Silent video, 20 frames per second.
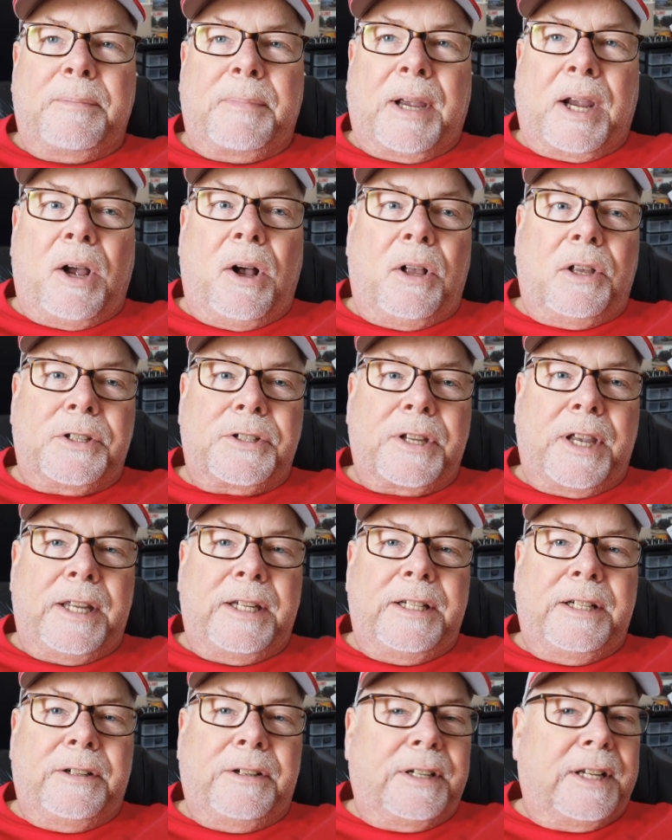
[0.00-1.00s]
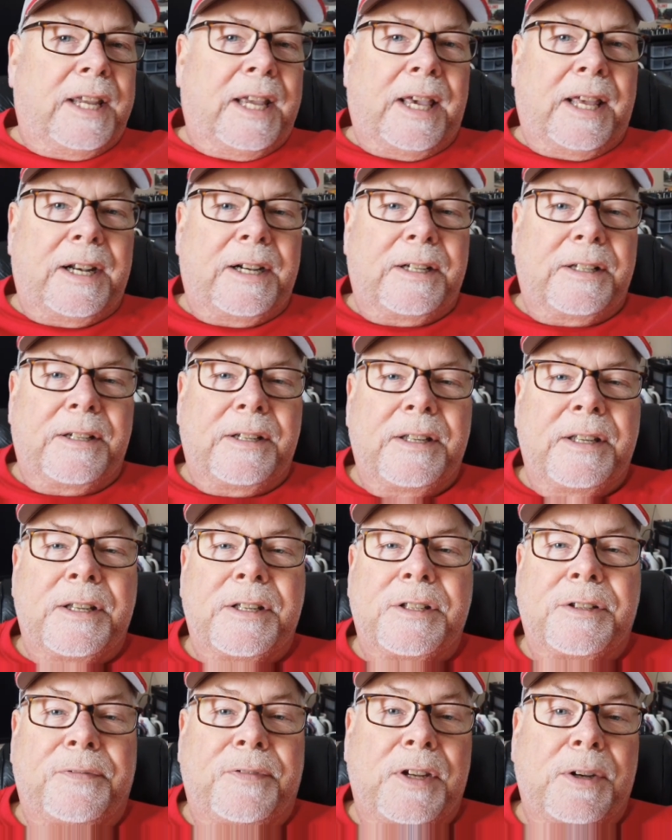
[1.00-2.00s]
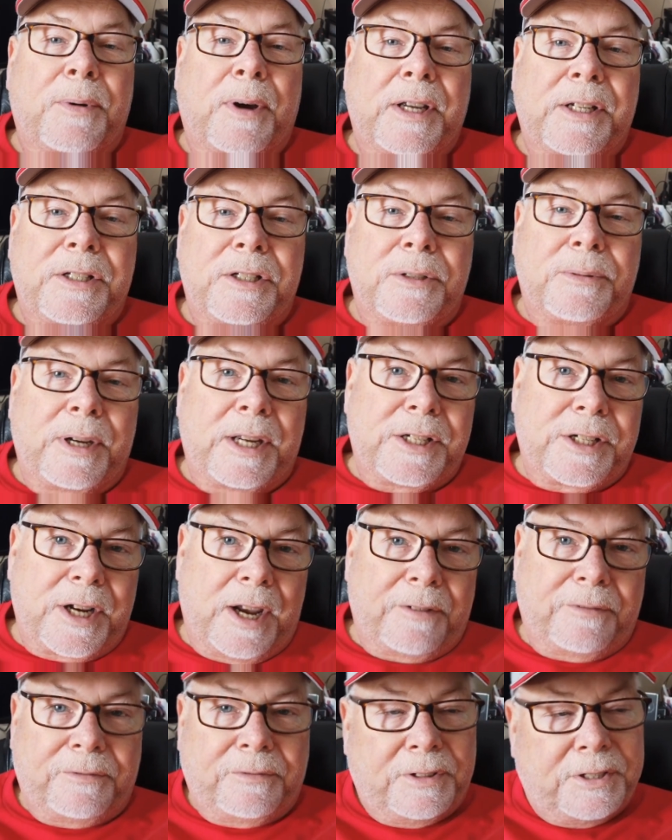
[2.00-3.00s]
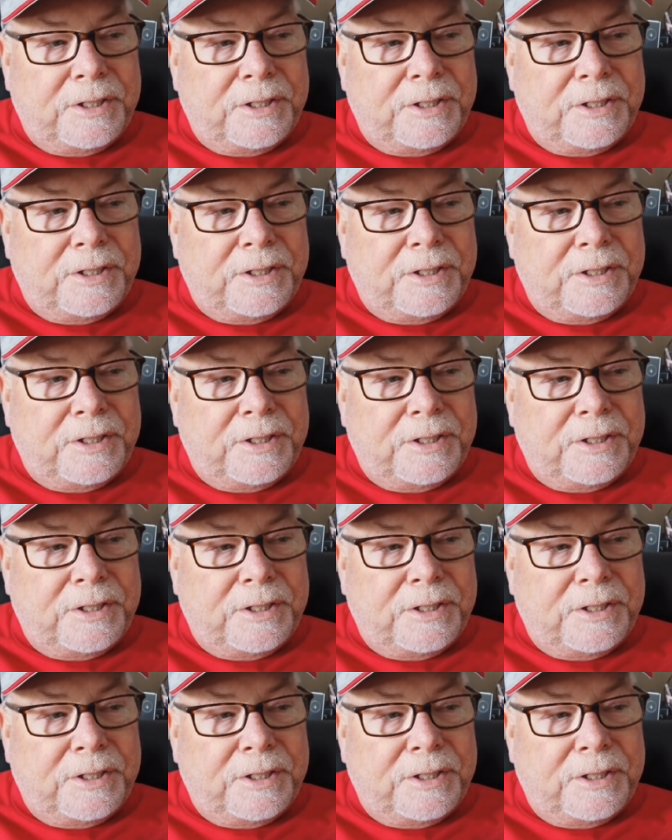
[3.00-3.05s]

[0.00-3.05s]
My call sign here in Canada is VY2HF,